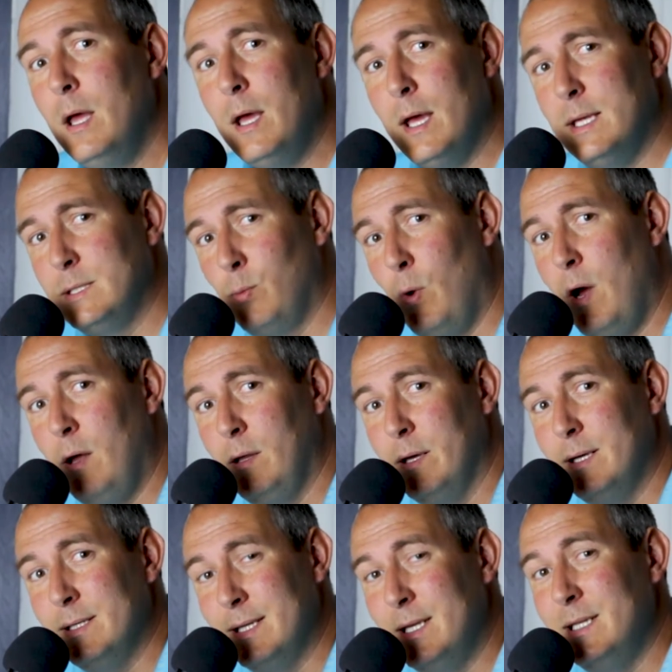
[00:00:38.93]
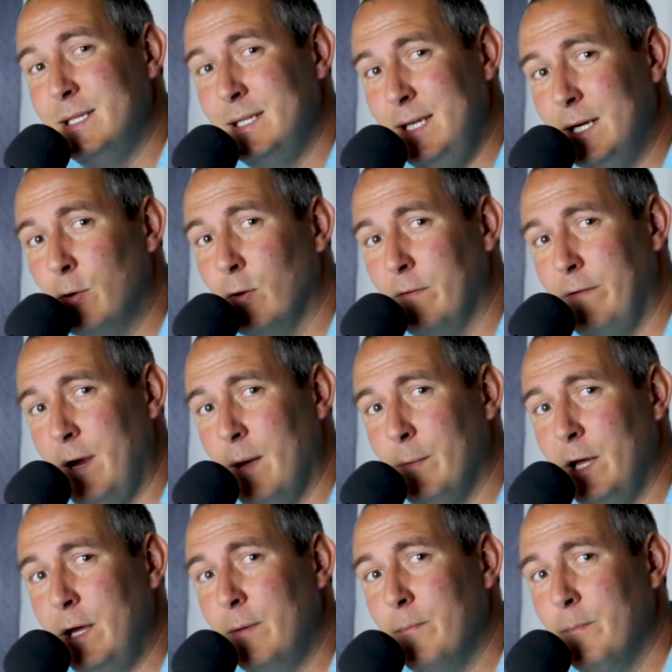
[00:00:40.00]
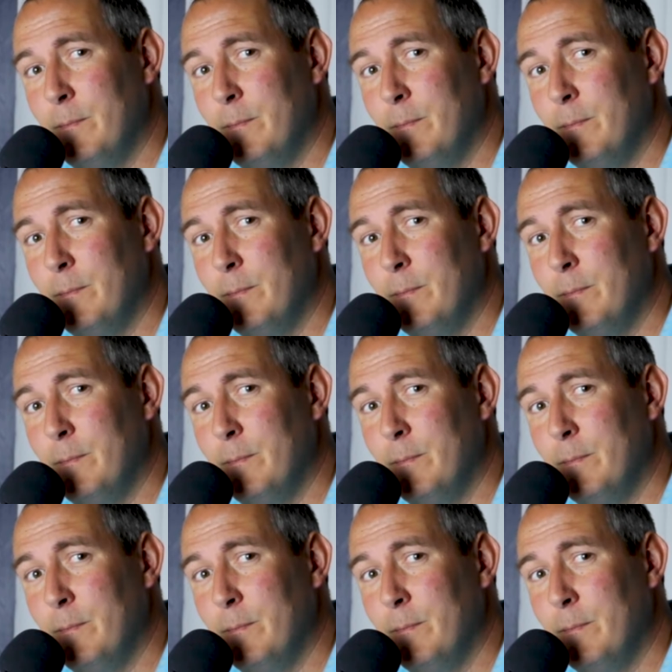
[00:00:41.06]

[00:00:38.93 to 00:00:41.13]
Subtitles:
as well as his secret family.